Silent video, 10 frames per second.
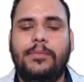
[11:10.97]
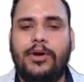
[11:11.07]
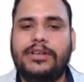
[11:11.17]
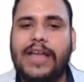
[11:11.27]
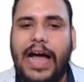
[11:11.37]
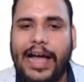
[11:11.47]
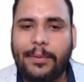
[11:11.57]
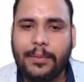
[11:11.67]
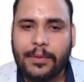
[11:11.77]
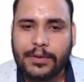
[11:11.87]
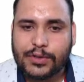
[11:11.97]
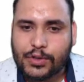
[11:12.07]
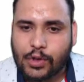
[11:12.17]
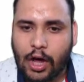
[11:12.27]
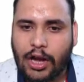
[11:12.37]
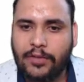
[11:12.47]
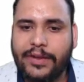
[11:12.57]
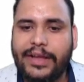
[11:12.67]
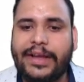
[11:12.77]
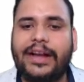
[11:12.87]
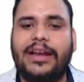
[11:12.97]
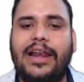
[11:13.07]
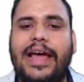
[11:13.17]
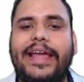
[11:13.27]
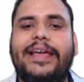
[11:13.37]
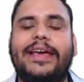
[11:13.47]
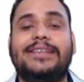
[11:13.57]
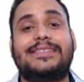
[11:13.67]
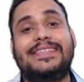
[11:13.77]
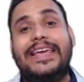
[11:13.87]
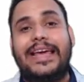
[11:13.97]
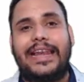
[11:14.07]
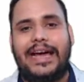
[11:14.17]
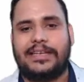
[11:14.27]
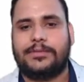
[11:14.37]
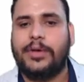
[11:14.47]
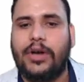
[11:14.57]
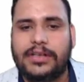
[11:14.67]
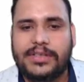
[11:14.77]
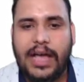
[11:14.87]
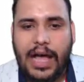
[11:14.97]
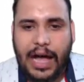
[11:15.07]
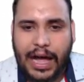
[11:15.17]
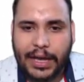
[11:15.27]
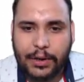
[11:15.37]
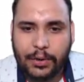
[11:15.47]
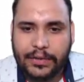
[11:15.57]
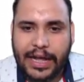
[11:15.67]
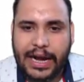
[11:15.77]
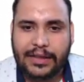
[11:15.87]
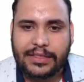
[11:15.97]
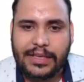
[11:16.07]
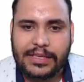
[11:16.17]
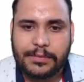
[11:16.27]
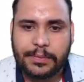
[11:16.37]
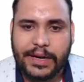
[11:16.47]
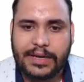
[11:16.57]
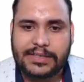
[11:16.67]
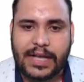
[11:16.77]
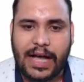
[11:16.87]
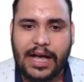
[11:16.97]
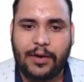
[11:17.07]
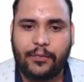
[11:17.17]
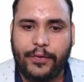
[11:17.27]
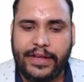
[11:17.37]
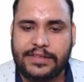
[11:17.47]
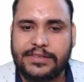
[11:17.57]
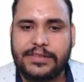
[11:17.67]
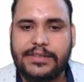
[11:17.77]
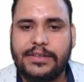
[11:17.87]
Because I am solving it like a C class, because I know that these bits are fixed.